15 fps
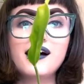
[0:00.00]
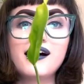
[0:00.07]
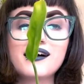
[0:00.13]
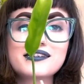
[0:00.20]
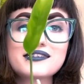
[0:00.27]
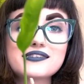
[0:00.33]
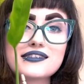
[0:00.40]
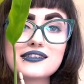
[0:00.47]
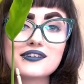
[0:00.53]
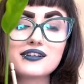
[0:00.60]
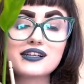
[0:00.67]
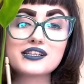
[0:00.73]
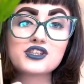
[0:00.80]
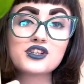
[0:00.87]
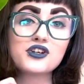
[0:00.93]
I still,
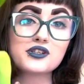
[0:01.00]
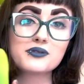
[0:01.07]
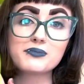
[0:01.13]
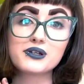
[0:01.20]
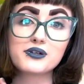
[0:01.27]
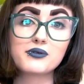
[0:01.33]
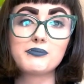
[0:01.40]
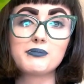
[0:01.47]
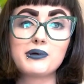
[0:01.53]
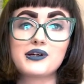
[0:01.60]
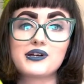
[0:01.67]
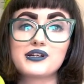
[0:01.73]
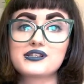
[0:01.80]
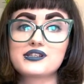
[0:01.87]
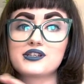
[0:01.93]
it's not as blue in
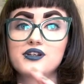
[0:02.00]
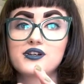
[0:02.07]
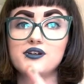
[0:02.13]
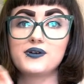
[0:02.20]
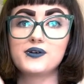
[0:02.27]
person.